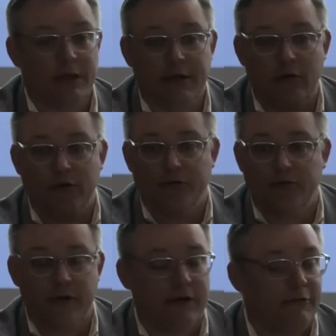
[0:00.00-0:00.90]
and they're also
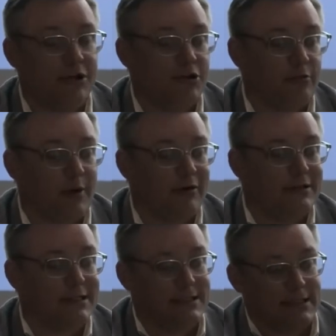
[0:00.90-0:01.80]
very regional
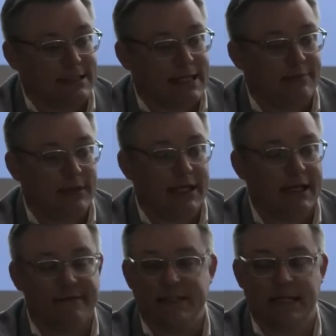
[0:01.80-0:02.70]
partners, as an example, like
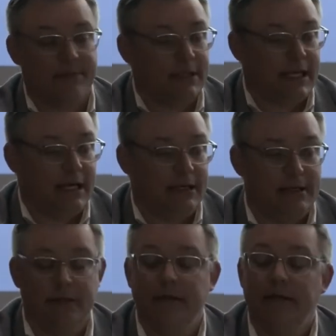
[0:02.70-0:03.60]
FCM in
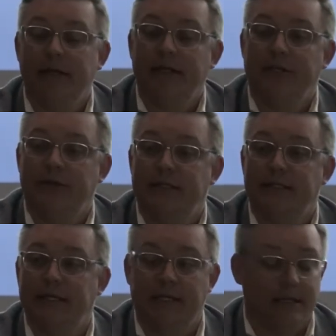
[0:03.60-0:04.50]
Canada and
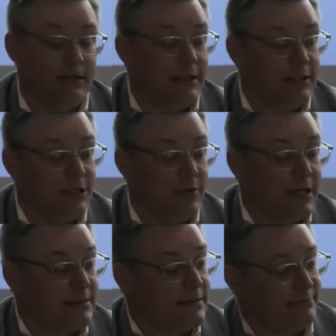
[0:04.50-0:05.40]
USDN in the
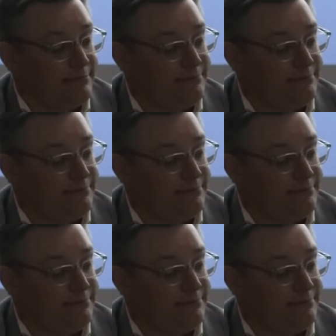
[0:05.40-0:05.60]
US.